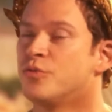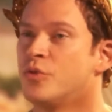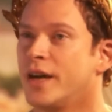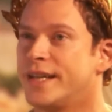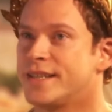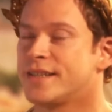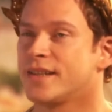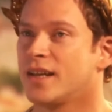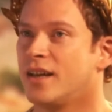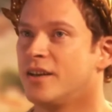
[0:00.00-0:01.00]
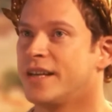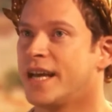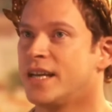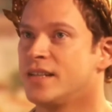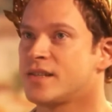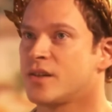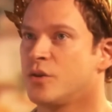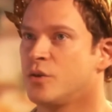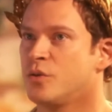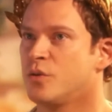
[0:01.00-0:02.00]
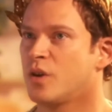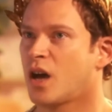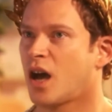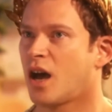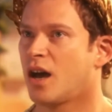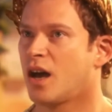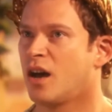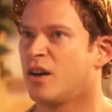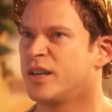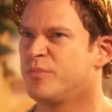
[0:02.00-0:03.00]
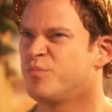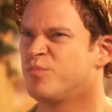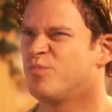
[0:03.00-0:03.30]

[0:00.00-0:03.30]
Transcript: Right. Okay, so I...